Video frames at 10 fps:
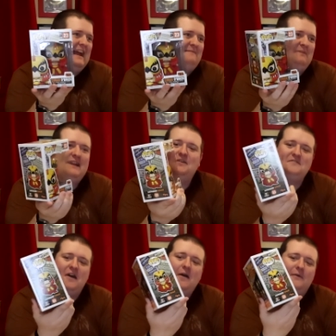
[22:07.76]
type, I
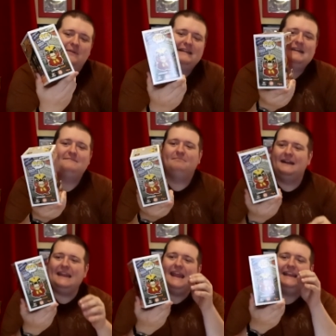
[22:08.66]
don't know.
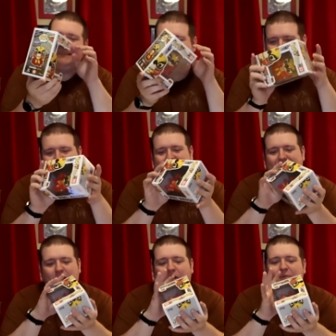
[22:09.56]
But he is.
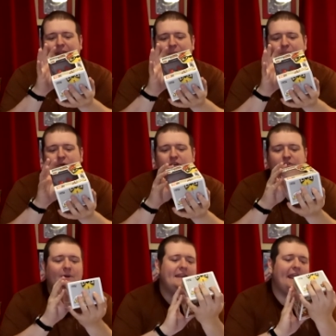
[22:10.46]
Conan Without Border
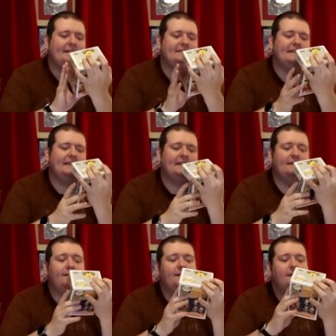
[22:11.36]

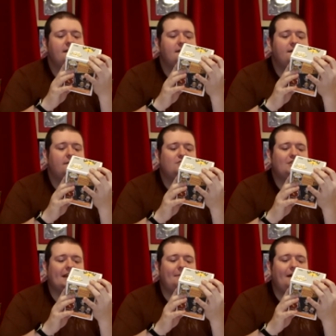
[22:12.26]
2018. We'll
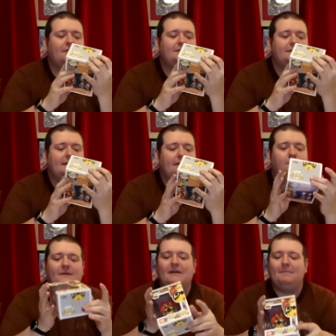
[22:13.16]
check him out and
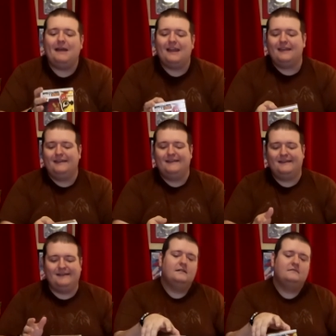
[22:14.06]
we'll be right back.
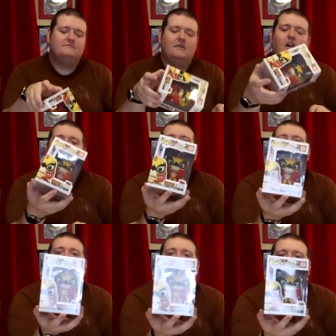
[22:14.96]

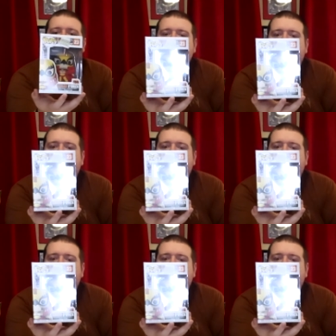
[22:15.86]
Alrighty, we got a little